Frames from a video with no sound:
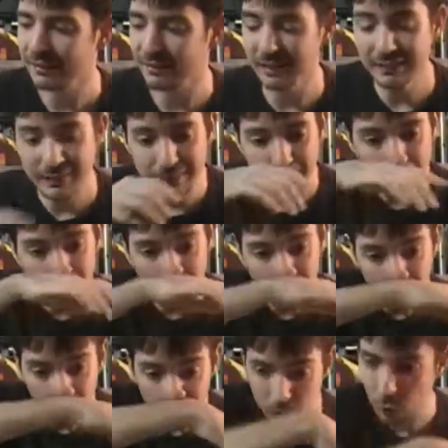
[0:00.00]
Disney
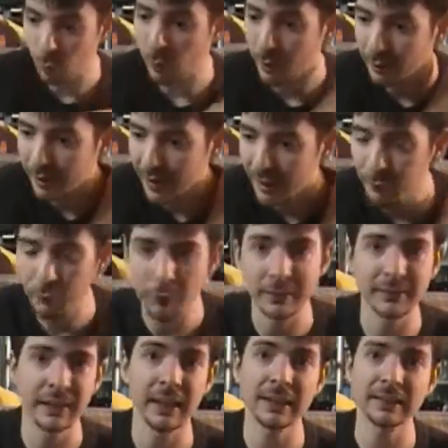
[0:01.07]
will do whatever
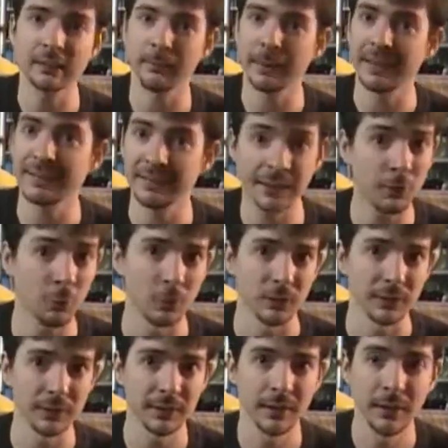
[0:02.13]
it takes to make
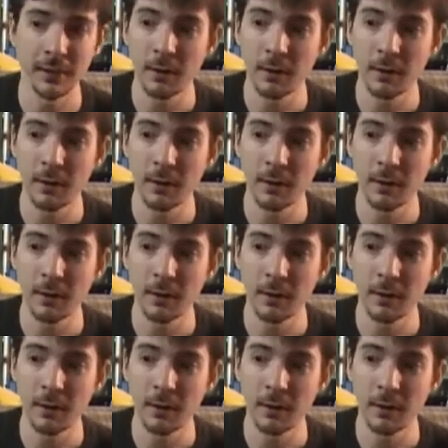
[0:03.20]
sequels.